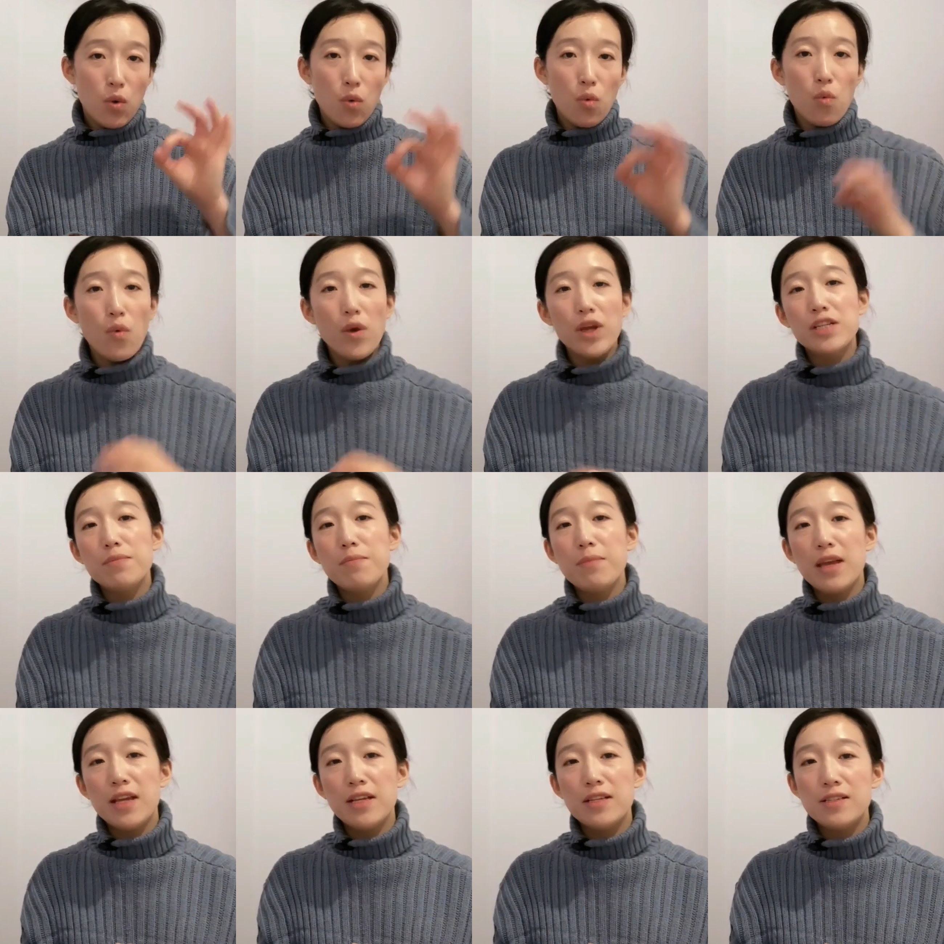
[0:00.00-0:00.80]
which
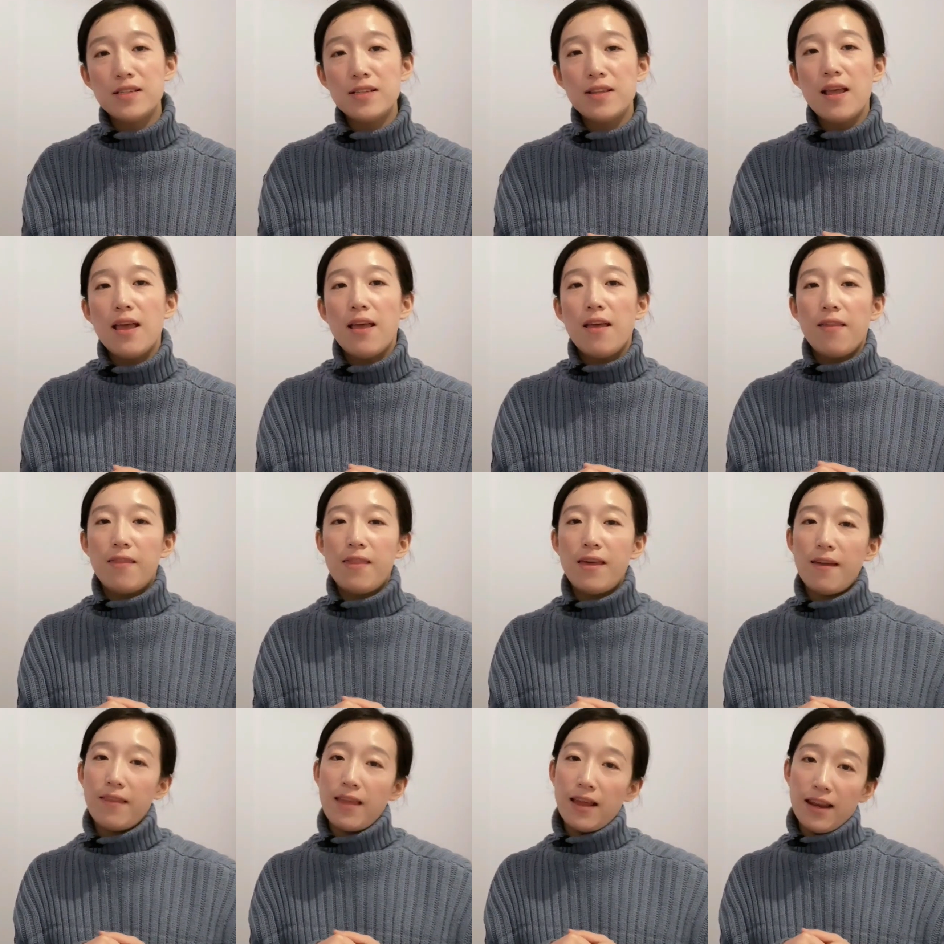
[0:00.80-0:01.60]
means
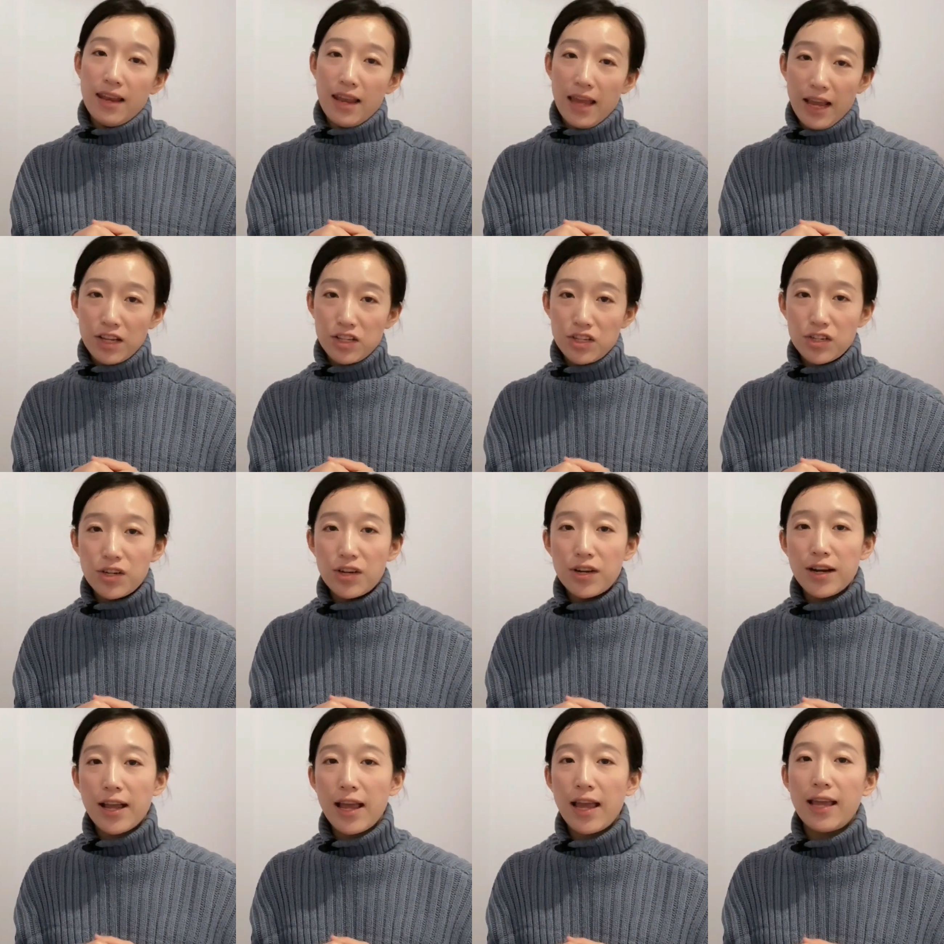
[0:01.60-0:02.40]
that the
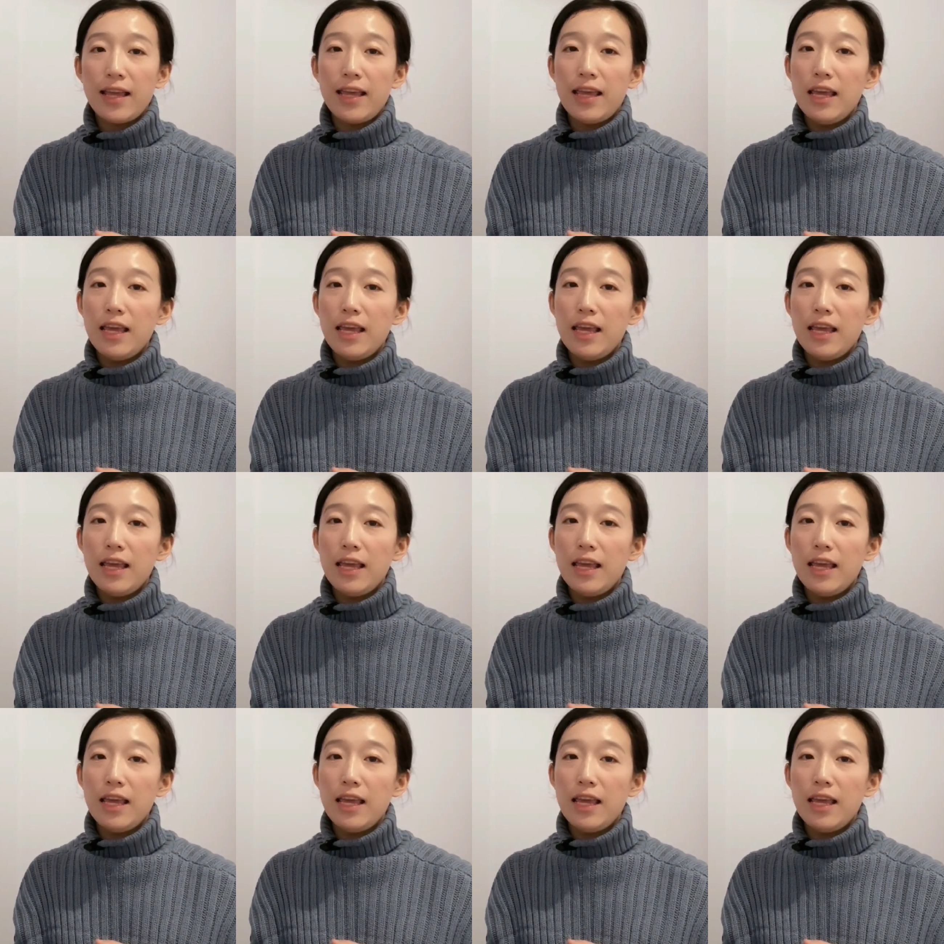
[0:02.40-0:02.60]
laser can